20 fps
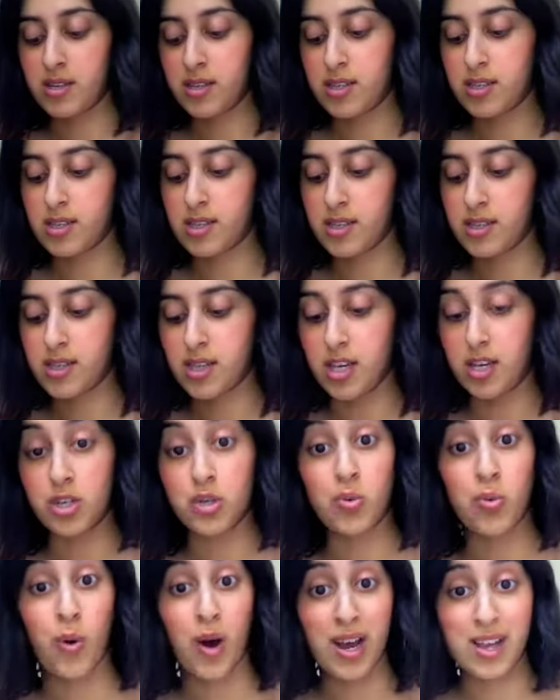This is the
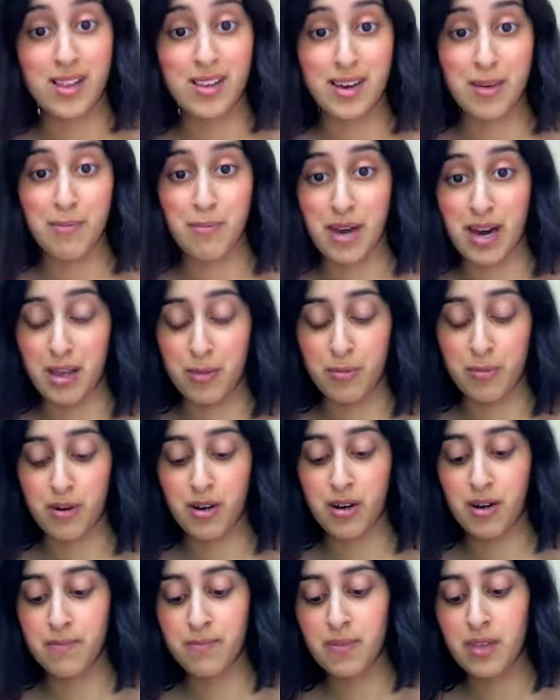Twilight Bath
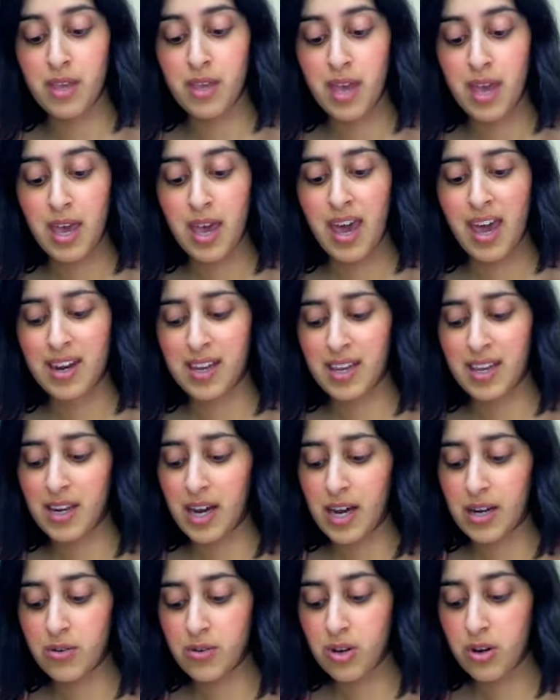Bomb. And again,
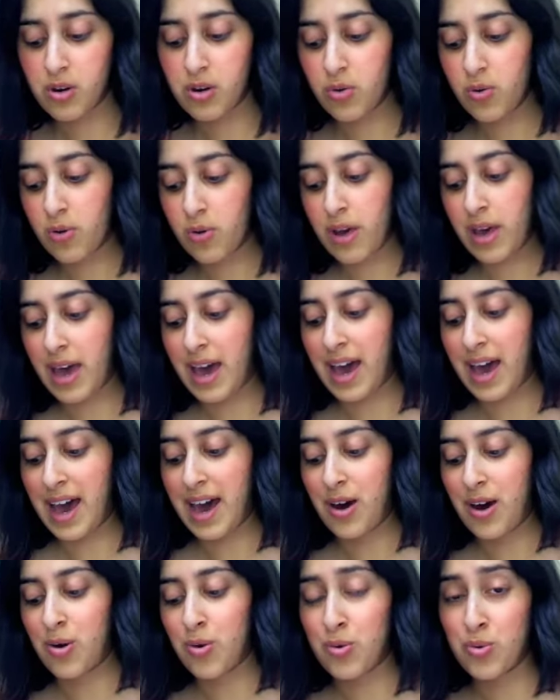I don't know
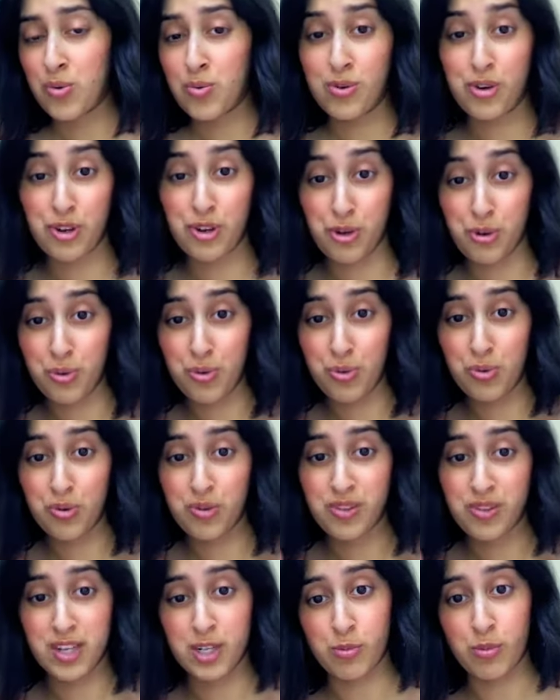how new
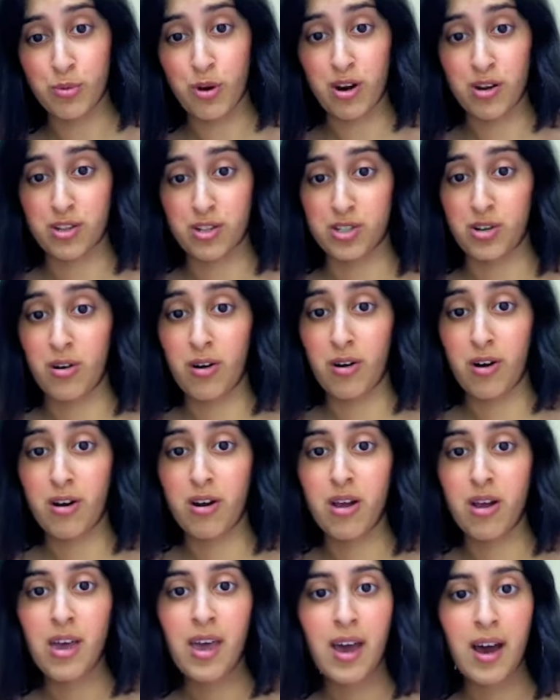these products are.
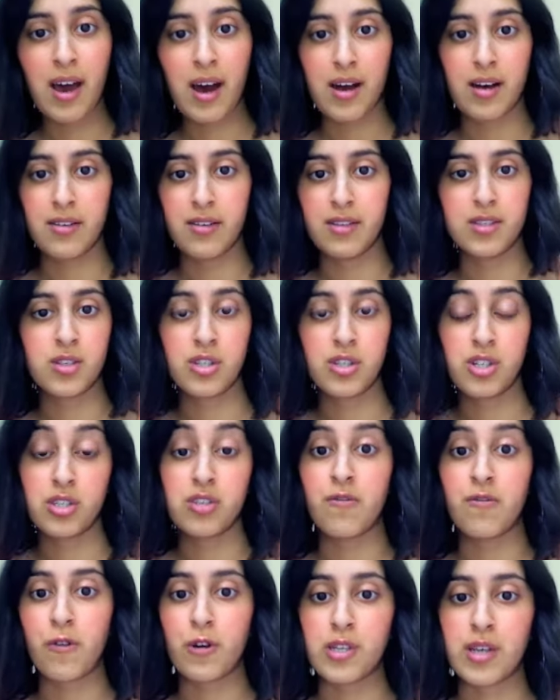This is just the
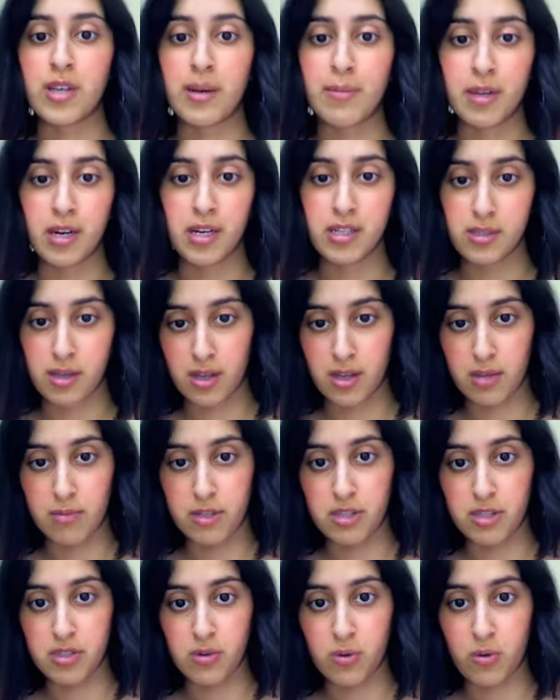first time that I saw them in
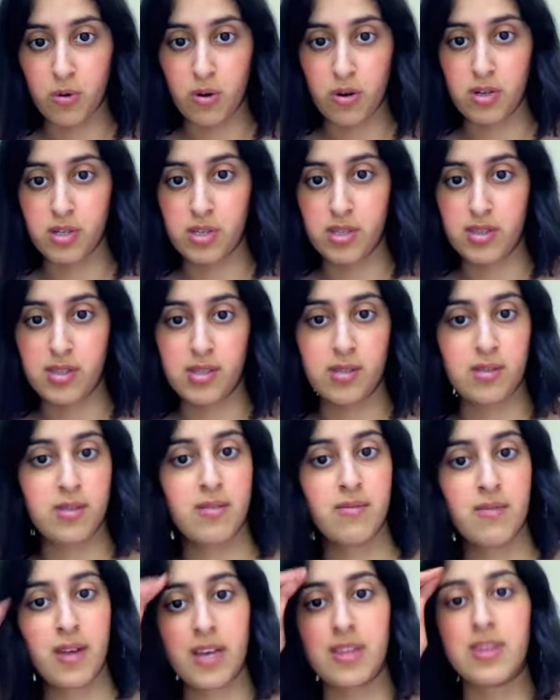stores, and
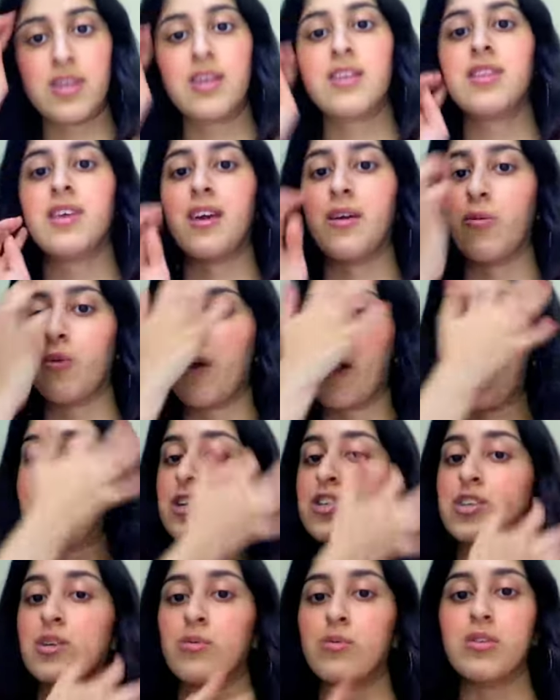I think they were
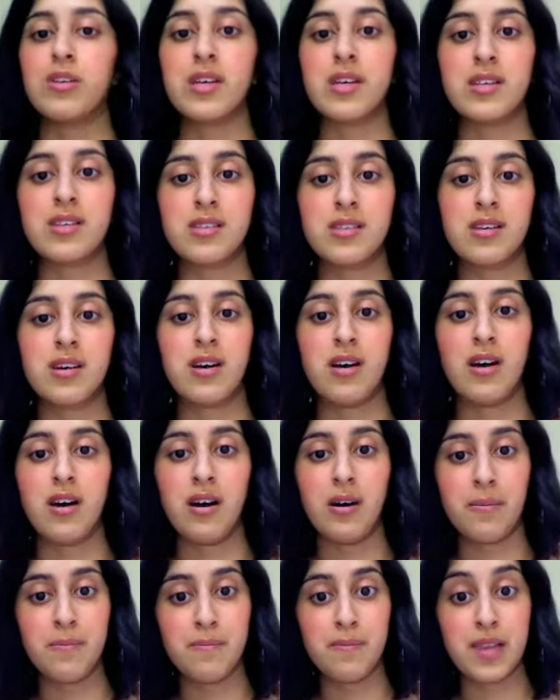actually released
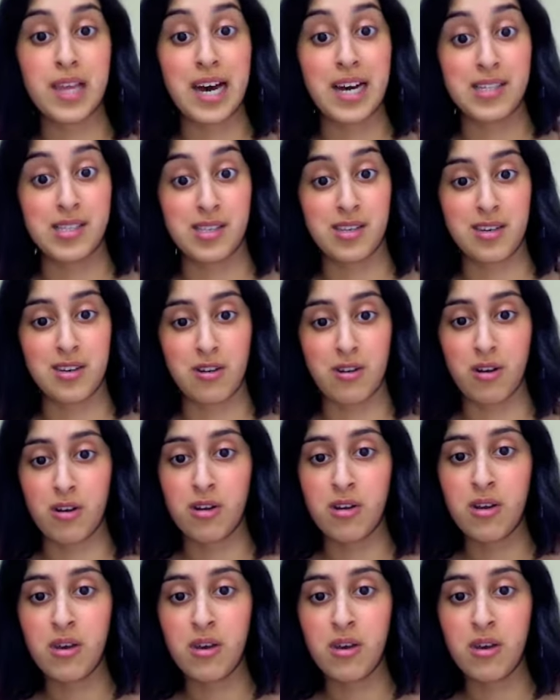last year.